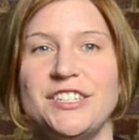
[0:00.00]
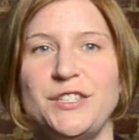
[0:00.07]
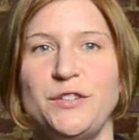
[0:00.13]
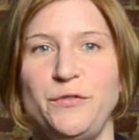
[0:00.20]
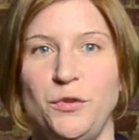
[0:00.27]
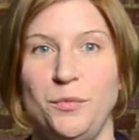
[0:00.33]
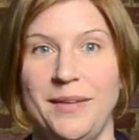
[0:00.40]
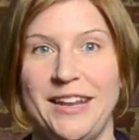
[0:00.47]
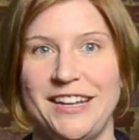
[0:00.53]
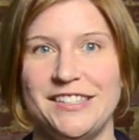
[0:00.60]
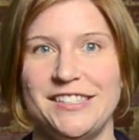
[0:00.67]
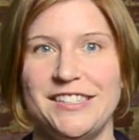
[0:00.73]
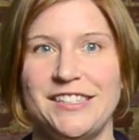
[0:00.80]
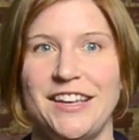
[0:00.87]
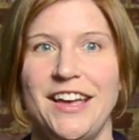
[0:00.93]
just a few
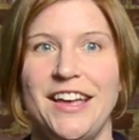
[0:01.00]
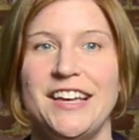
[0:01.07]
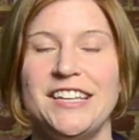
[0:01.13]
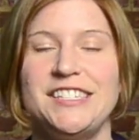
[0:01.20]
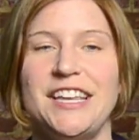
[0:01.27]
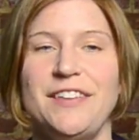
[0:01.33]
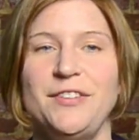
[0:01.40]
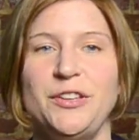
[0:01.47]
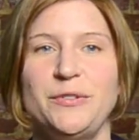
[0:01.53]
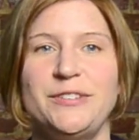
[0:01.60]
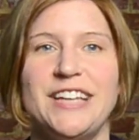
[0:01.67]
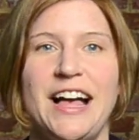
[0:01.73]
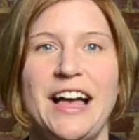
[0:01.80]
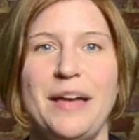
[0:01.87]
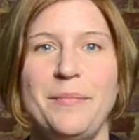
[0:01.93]
minutes, saving you
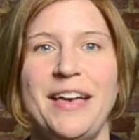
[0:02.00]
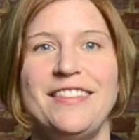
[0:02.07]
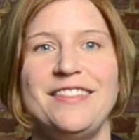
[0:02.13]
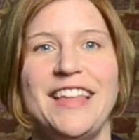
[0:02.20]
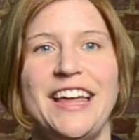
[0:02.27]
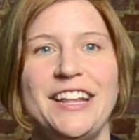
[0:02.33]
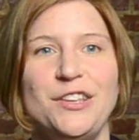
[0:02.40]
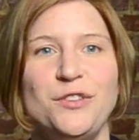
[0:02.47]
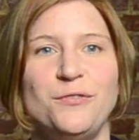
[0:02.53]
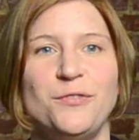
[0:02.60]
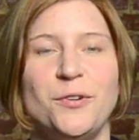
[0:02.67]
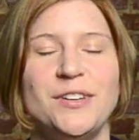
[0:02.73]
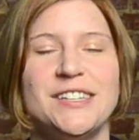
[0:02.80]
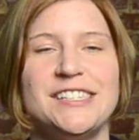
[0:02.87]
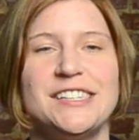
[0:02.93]
time and letting you
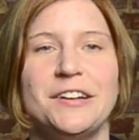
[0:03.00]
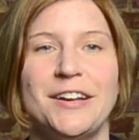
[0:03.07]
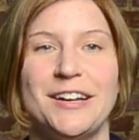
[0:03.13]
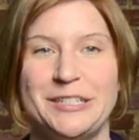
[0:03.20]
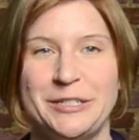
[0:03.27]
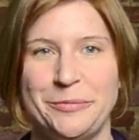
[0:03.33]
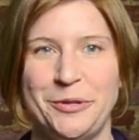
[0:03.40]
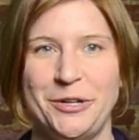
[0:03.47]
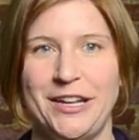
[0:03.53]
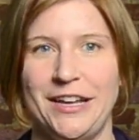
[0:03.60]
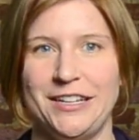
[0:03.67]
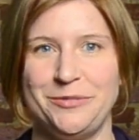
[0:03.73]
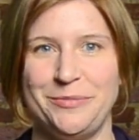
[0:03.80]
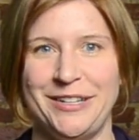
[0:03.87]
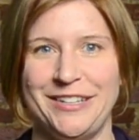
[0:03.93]
focus on customer
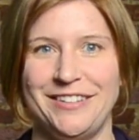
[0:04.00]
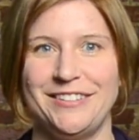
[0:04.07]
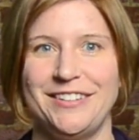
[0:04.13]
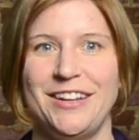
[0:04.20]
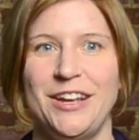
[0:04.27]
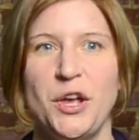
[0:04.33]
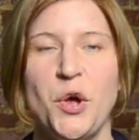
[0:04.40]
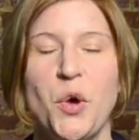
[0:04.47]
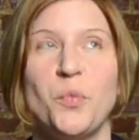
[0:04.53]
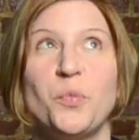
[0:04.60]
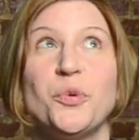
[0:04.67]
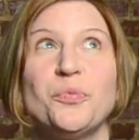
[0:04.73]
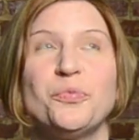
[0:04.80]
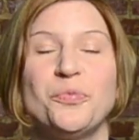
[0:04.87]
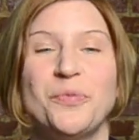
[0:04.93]
engagement.
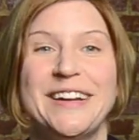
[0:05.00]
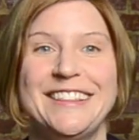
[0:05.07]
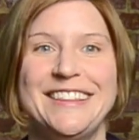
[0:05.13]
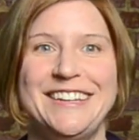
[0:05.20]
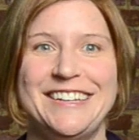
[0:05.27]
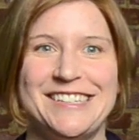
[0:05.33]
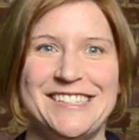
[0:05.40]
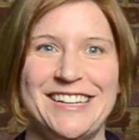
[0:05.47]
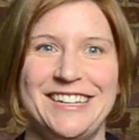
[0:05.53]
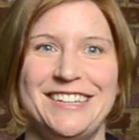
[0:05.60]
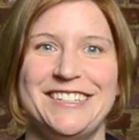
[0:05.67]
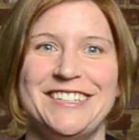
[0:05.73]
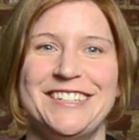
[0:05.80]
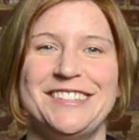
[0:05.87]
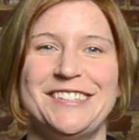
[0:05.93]
We're really
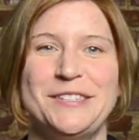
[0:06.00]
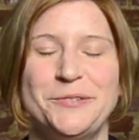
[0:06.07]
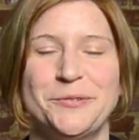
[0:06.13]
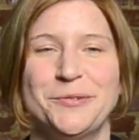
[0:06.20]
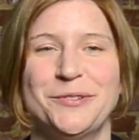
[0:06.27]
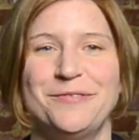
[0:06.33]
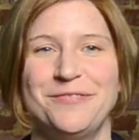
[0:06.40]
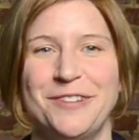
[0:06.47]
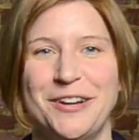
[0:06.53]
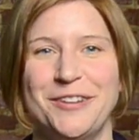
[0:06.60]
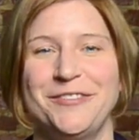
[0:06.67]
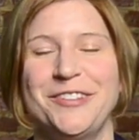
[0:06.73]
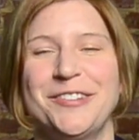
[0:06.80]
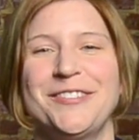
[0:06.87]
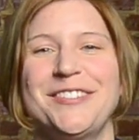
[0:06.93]
excited to get this tool in front
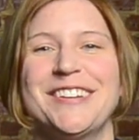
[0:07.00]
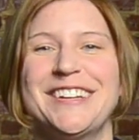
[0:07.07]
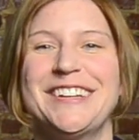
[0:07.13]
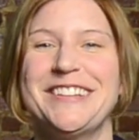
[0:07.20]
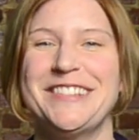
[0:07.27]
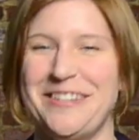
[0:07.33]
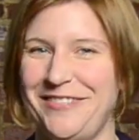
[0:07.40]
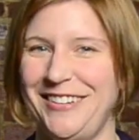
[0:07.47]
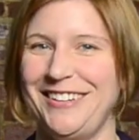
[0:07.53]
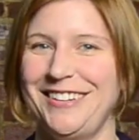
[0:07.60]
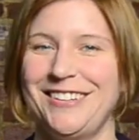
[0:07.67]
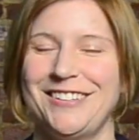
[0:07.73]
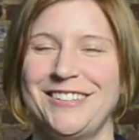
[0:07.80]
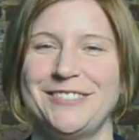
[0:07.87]
of you. You're gonna love it.